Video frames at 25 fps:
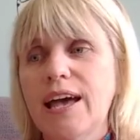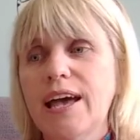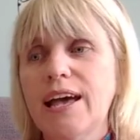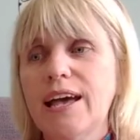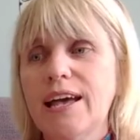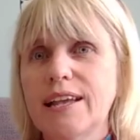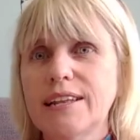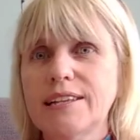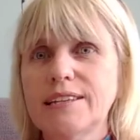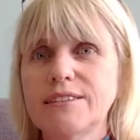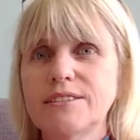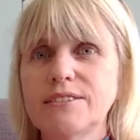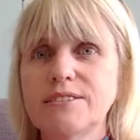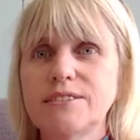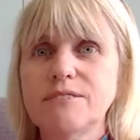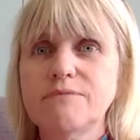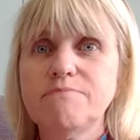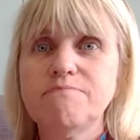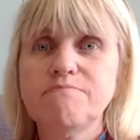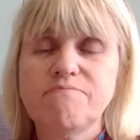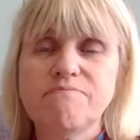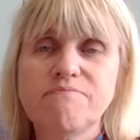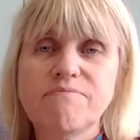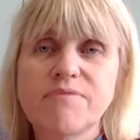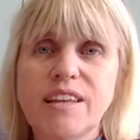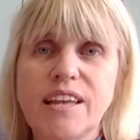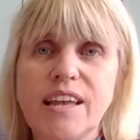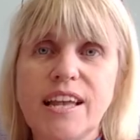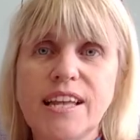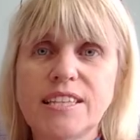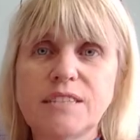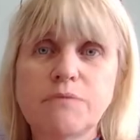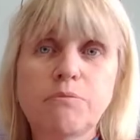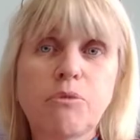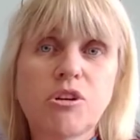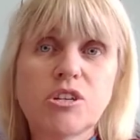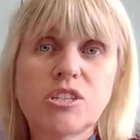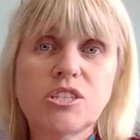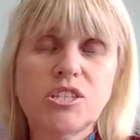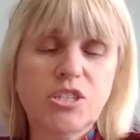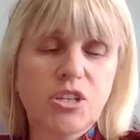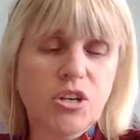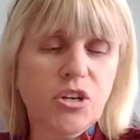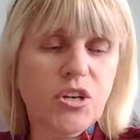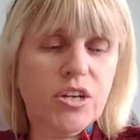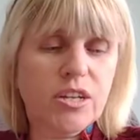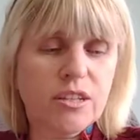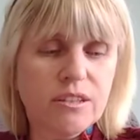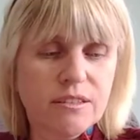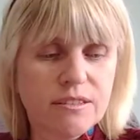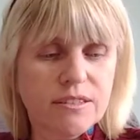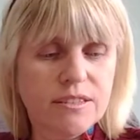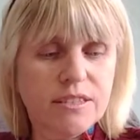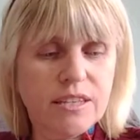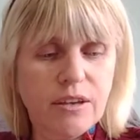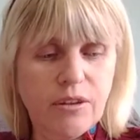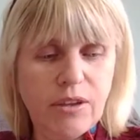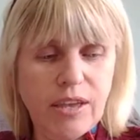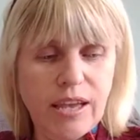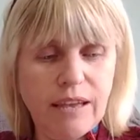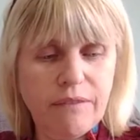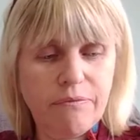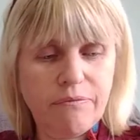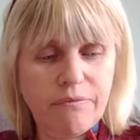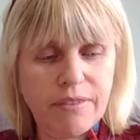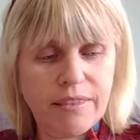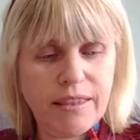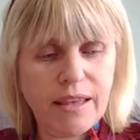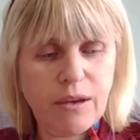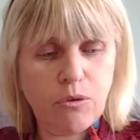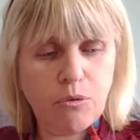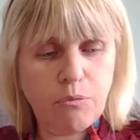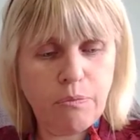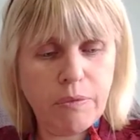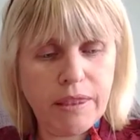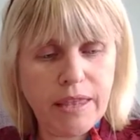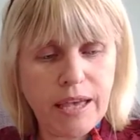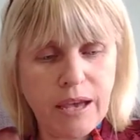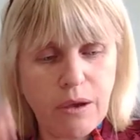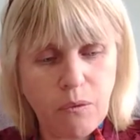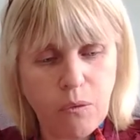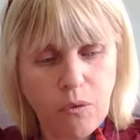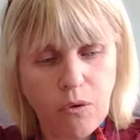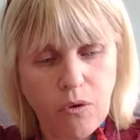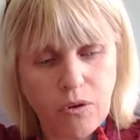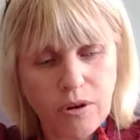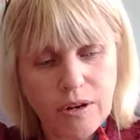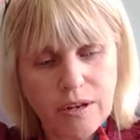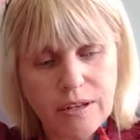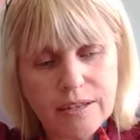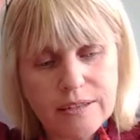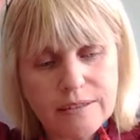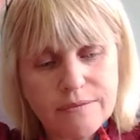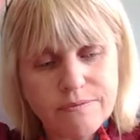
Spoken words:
and it's my style. So yeah, that would be that one.